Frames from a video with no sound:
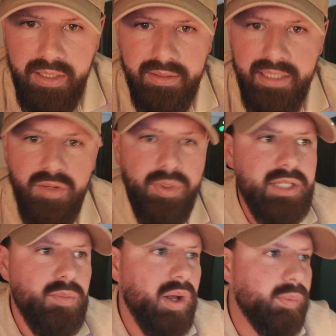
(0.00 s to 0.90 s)
There's a
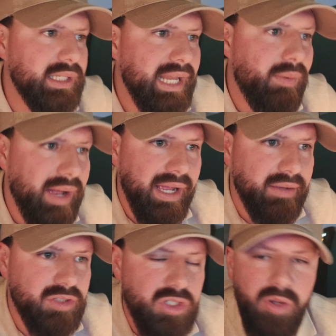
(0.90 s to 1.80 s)
reason why we now
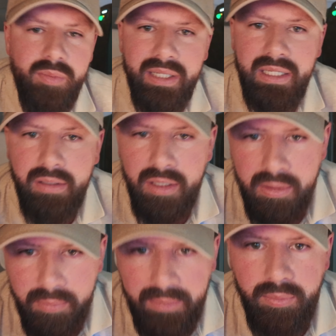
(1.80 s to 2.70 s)
have so many
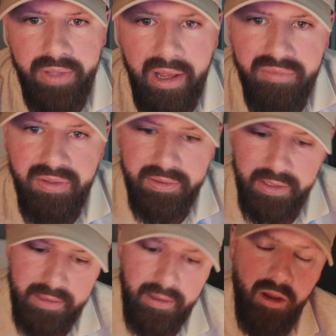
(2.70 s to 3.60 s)
people that are
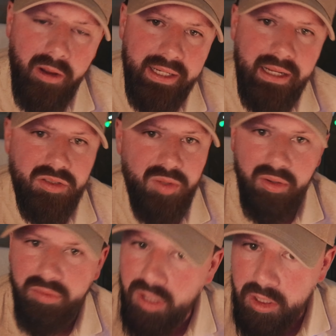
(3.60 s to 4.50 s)
funded, our in-house
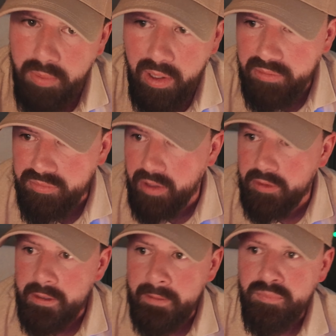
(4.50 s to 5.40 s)
funds, third-party fund,
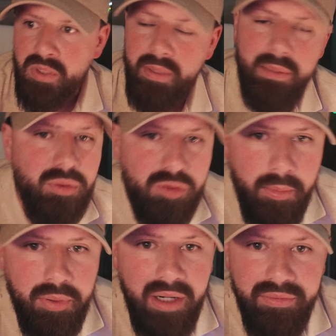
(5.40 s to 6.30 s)
people who've got
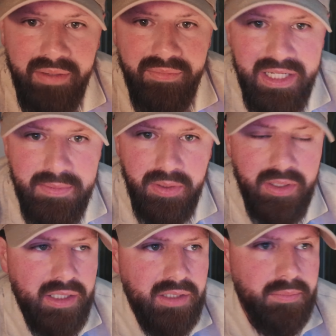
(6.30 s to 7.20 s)
private investment.
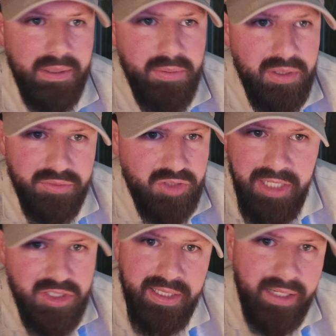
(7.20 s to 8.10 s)
People are
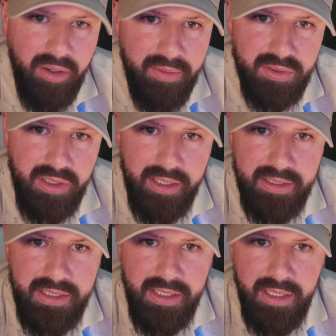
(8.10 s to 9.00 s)
changing their lives,
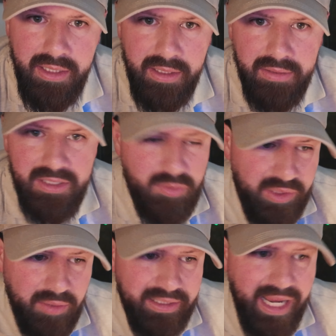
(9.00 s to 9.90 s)
guys. We
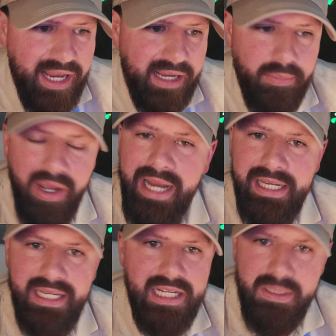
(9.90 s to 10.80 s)
don't get here by
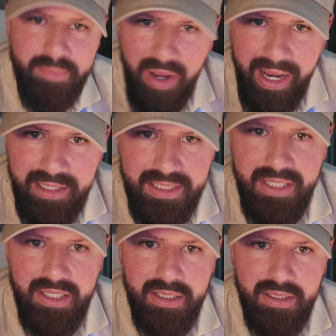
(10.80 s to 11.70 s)
eight years by accident.